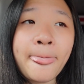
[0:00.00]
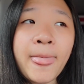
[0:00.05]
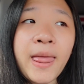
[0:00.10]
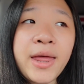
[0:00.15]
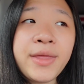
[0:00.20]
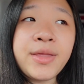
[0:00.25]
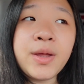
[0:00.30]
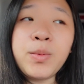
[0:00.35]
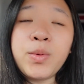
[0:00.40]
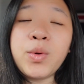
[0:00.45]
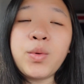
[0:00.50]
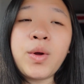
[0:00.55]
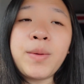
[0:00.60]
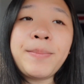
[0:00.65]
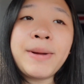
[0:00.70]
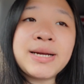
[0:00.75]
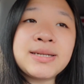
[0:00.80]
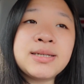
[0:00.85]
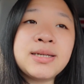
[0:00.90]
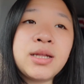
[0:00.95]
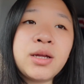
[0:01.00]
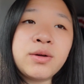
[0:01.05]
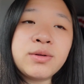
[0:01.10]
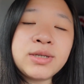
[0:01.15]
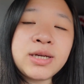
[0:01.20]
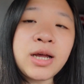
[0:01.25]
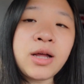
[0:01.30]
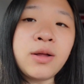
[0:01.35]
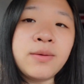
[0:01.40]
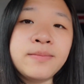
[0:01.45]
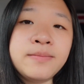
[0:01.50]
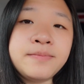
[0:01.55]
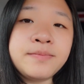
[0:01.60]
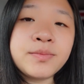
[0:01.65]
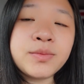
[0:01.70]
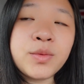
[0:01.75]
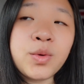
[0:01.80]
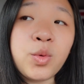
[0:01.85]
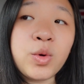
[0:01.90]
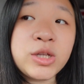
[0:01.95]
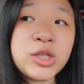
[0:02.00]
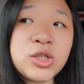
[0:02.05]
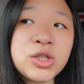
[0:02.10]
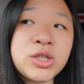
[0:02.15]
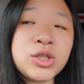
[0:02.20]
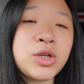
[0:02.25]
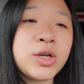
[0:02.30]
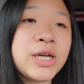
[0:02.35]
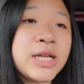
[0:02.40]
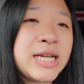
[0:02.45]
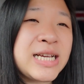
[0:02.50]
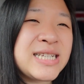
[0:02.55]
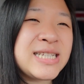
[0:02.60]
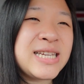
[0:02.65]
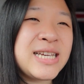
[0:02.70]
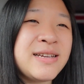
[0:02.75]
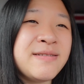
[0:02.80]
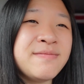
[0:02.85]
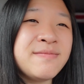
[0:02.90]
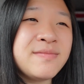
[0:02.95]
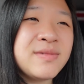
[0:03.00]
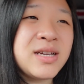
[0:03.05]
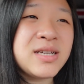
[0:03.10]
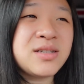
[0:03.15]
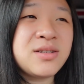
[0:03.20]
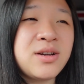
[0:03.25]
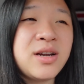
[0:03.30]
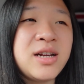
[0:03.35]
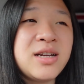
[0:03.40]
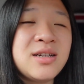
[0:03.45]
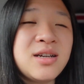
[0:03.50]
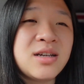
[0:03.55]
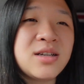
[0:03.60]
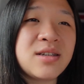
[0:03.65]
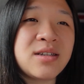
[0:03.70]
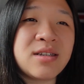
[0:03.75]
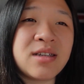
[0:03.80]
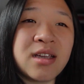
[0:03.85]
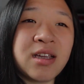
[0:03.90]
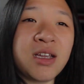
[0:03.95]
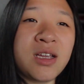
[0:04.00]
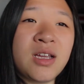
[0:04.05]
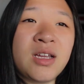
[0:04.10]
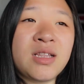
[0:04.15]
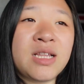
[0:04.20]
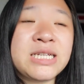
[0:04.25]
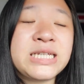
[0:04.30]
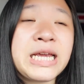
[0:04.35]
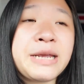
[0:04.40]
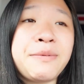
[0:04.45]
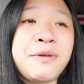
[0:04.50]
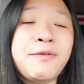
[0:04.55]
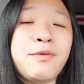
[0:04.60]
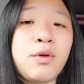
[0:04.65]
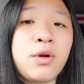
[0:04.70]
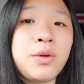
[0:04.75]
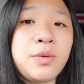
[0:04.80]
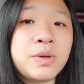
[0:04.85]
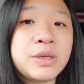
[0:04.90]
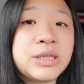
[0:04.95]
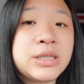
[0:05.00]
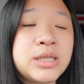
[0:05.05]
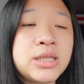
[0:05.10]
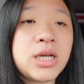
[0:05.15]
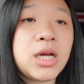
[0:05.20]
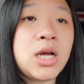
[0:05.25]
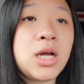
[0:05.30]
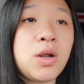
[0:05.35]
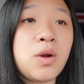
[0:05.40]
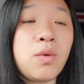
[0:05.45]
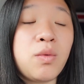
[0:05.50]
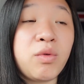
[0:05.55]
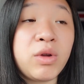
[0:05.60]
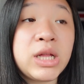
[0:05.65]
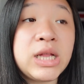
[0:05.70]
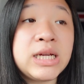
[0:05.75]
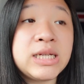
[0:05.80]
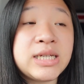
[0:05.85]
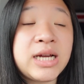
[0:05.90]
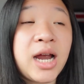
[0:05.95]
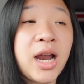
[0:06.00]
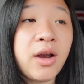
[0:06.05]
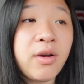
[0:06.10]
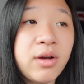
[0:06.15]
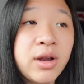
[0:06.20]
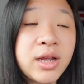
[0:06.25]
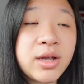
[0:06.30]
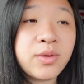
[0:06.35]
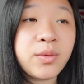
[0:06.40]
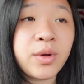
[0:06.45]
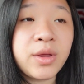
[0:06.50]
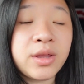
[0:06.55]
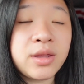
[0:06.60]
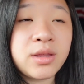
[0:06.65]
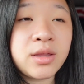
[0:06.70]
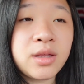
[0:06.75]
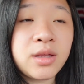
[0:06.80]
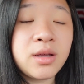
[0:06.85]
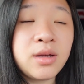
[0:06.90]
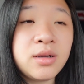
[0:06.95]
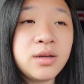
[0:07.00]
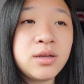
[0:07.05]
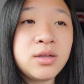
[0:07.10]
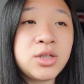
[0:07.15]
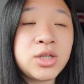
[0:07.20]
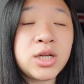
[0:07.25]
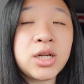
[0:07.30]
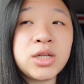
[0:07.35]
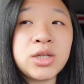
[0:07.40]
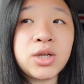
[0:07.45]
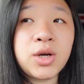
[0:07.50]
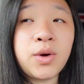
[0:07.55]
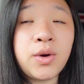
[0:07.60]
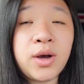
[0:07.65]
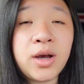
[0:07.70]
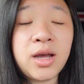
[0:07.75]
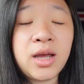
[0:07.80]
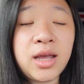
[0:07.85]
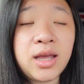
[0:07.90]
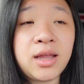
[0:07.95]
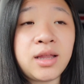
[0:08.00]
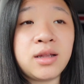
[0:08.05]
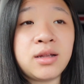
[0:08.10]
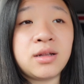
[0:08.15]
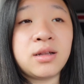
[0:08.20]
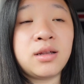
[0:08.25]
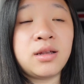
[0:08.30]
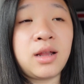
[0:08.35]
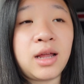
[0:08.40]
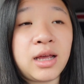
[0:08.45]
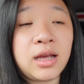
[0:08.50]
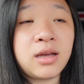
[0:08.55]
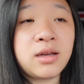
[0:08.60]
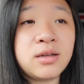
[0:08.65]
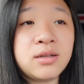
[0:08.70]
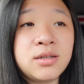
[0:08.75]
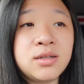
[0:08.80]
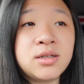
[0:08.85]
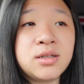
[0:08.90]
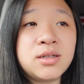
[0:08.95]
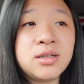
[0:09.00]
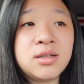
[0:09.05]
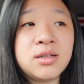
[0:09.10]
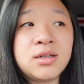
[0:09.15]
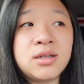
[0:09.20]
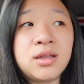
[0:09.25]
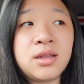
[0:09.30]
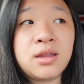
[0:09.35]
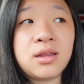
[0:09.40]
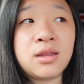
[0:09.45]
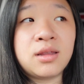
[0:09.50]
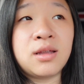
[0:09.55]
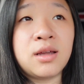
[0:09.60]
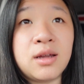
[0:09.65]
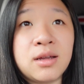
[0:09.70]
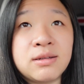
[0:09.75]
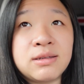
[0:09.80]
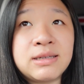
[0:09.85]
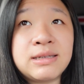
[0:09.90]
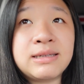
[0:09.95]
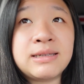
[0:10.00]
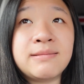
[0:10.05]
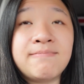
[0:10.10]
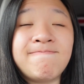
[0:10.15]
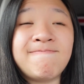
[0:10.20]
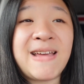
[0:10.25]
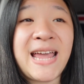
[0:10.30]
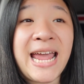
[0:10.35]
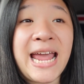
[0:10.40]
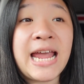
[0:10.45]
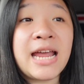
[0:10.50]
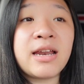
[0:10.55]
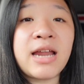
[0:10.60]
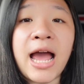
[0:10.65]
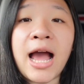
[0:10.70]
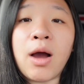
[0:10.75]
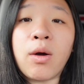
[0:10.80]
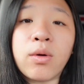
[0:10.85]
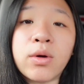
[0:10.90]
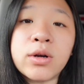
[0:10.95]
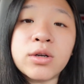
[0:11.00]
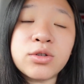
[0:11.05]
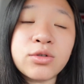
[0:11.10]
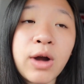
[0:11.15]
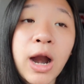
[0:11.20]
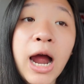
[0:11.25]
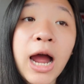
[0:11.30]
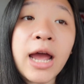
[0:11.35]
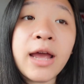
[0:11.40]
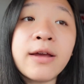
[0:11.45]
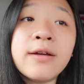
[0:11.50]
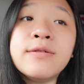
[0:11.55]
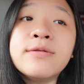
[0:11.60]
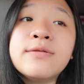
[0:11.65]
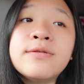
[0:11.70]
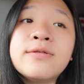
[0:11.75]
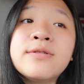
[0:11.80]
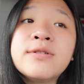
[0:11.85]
and then we went back to the hotel. We just took it easy yesterday because the day before was really tiring with Shenandoah and like the eight hour drive.